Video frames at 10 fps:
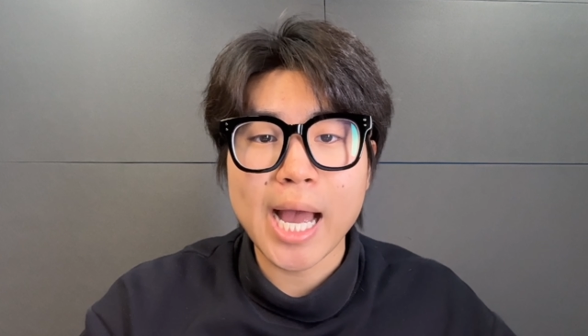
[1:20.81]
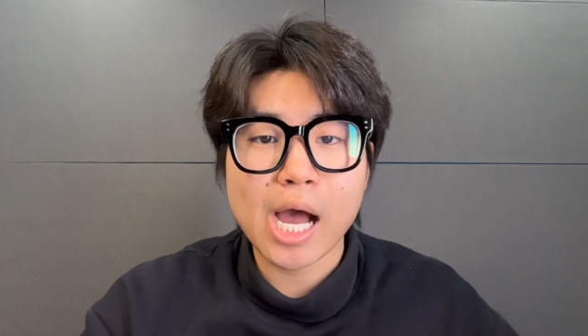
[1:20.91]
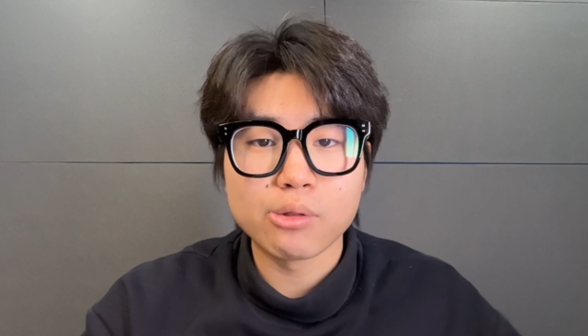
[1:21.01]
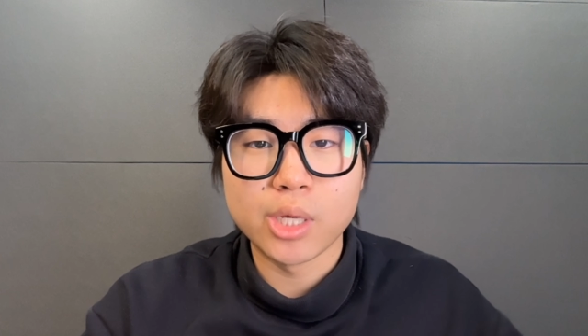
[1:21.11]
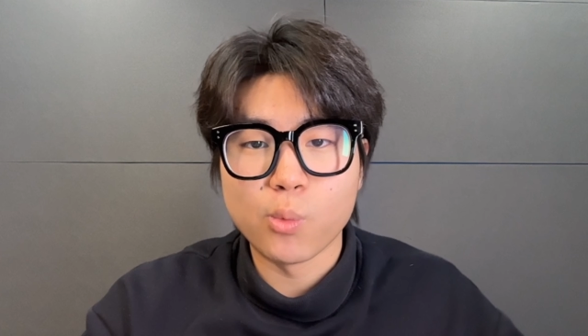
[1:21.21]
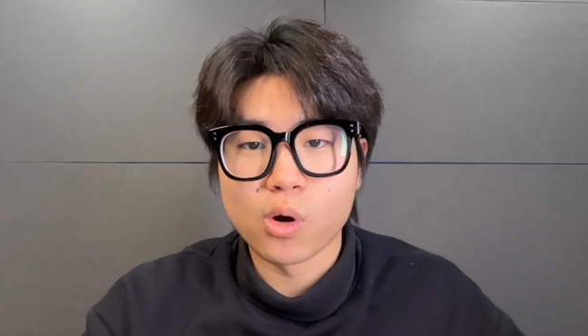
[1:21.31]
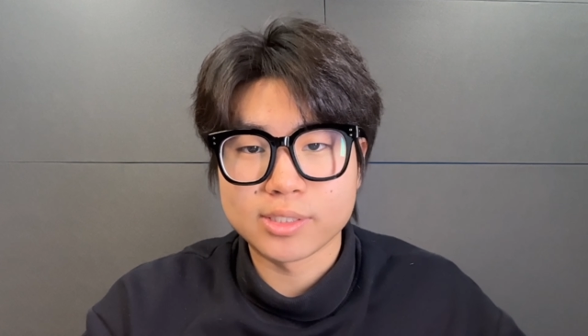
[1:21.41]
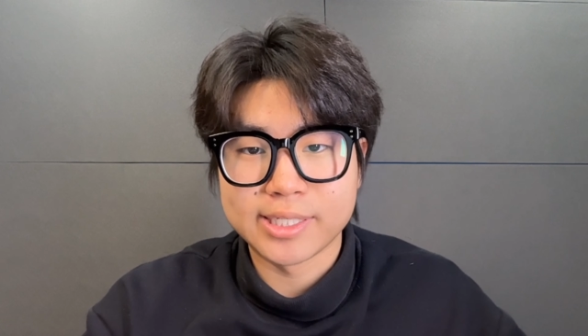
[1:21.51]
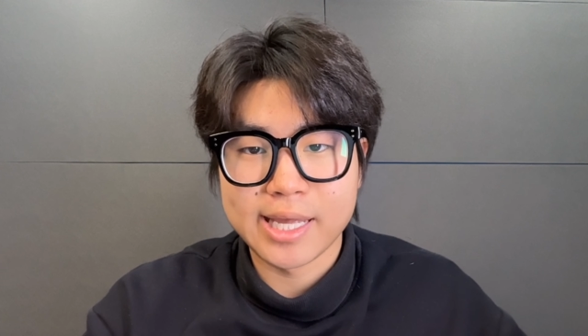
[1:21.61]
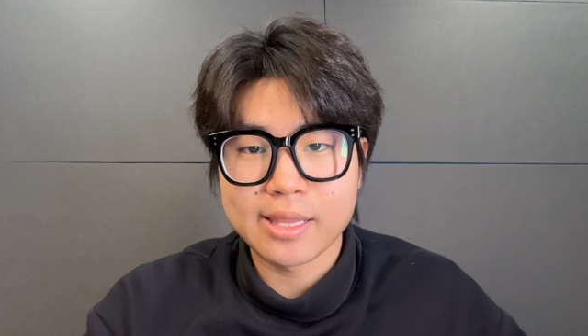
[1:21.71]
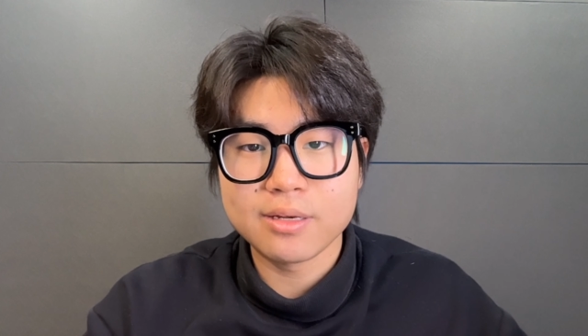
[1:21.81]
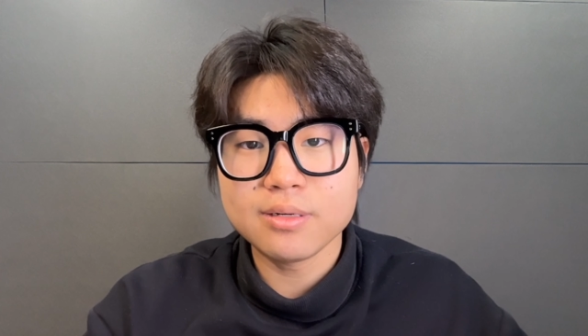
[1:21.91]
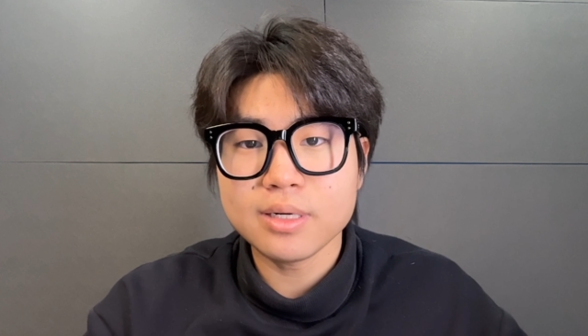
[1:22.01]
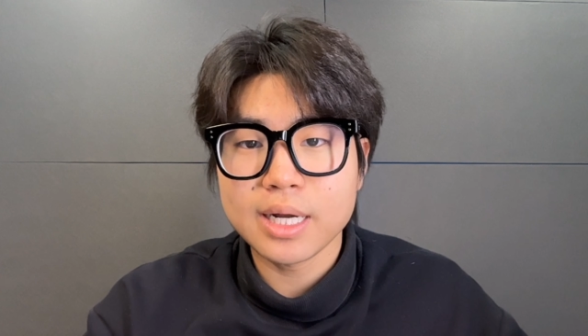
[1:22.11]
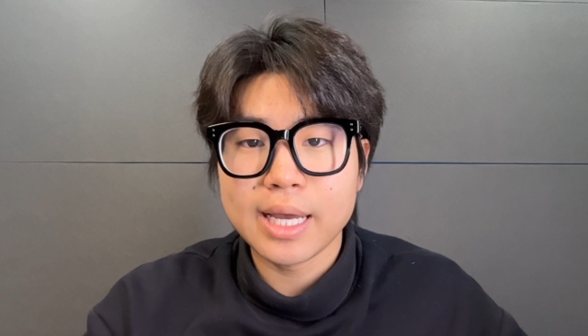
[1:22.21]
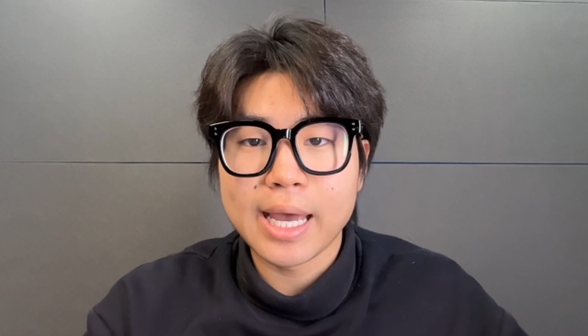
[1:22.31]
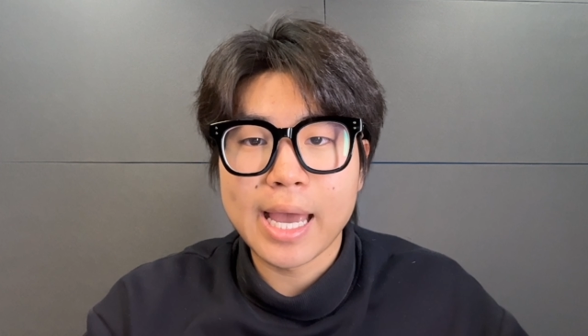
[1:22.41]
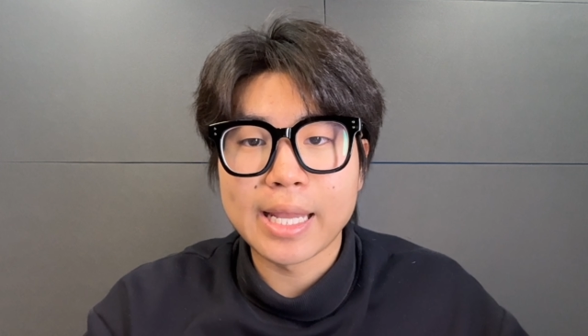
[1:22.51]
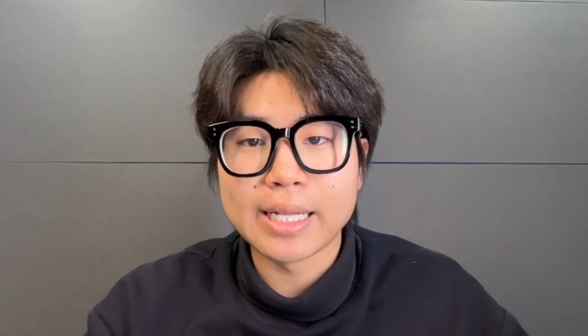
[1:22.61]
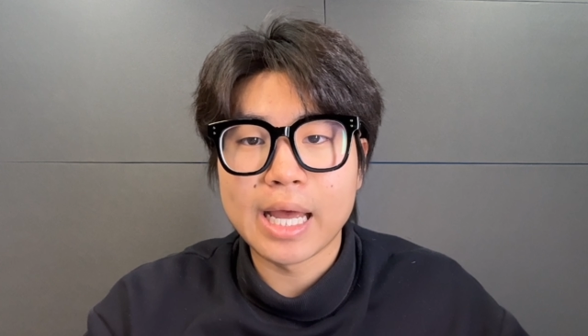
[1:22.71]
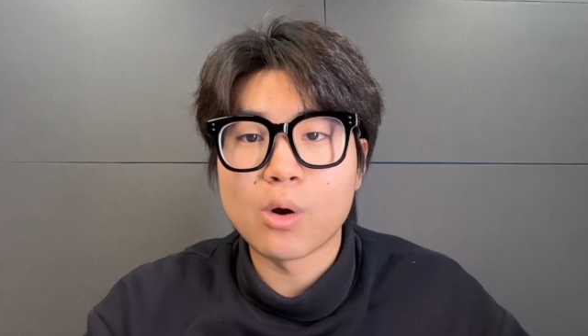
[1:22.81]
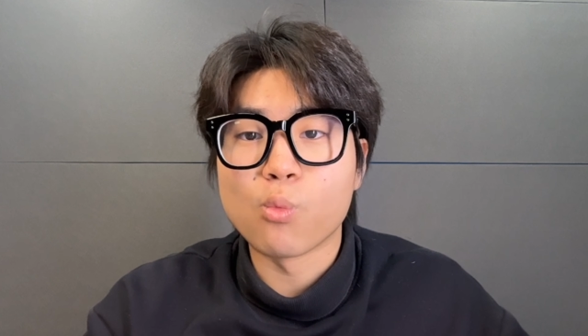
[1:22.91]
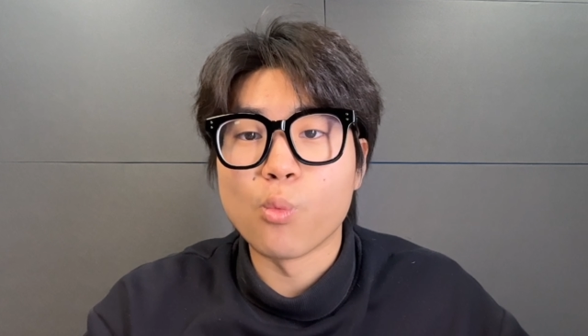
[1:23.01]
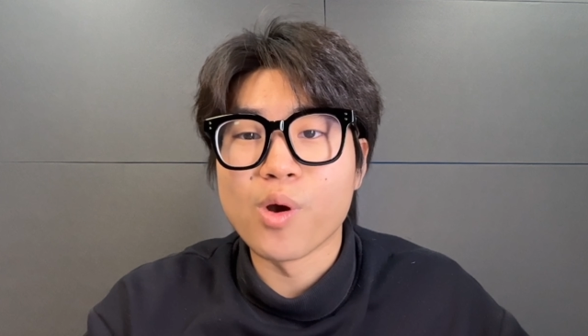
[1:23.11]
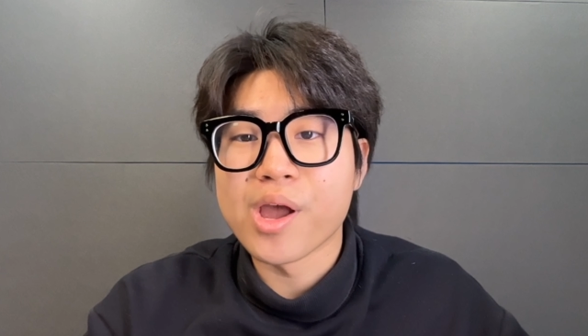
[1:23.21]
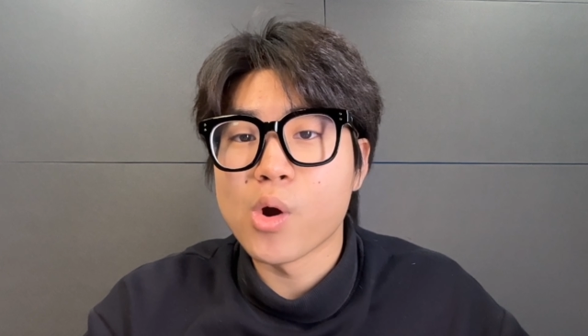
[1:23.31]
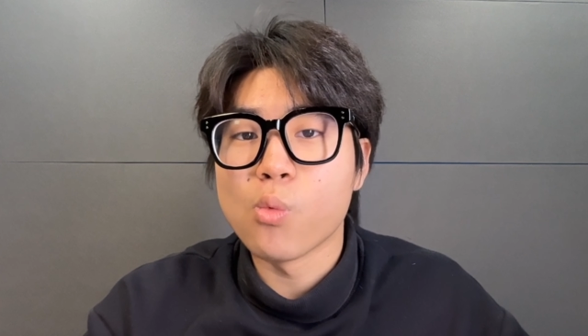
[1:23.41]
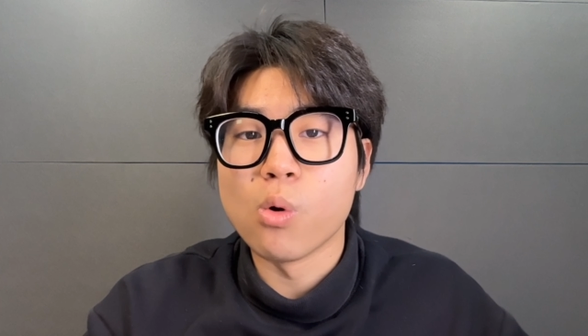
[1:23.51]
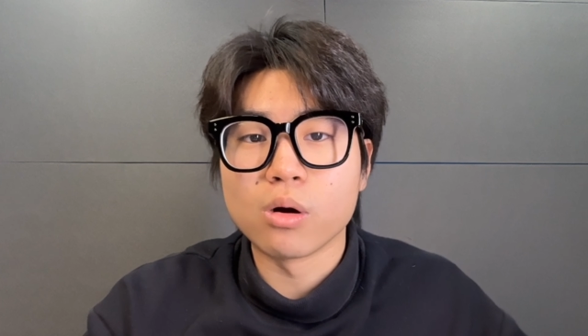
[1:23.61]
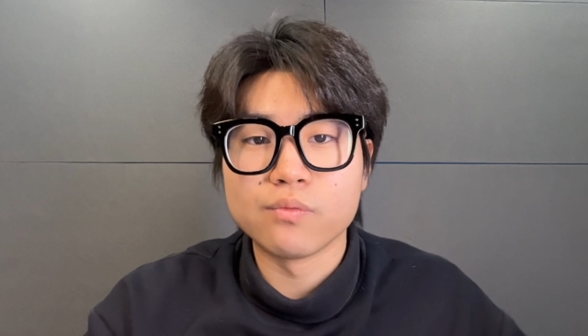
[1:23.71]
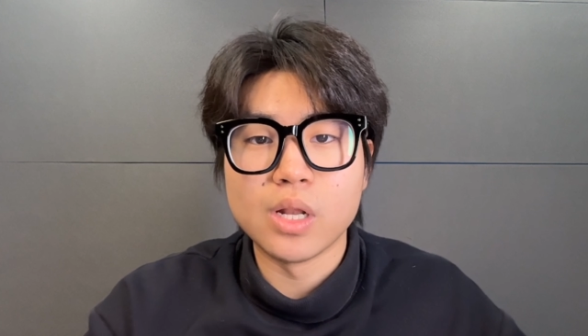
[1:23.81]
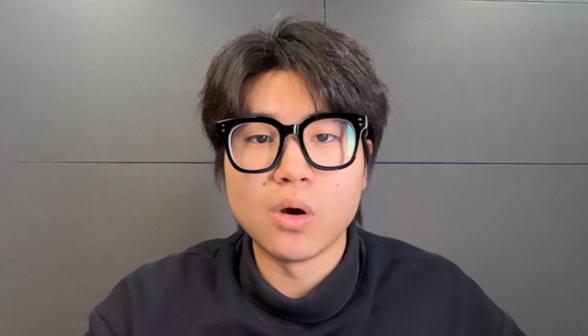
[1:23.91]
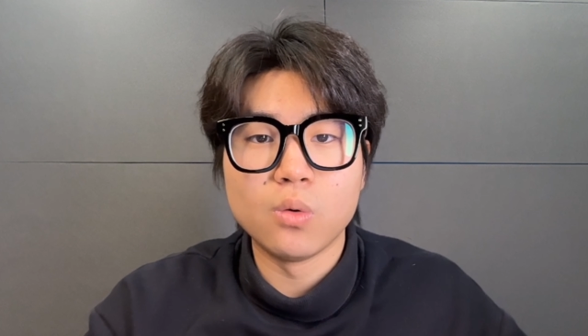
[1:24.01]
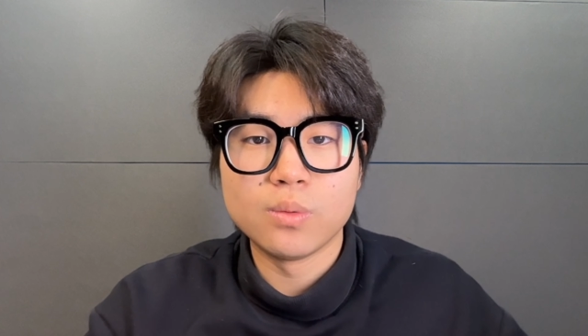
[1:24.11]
how they work together in a real workflow.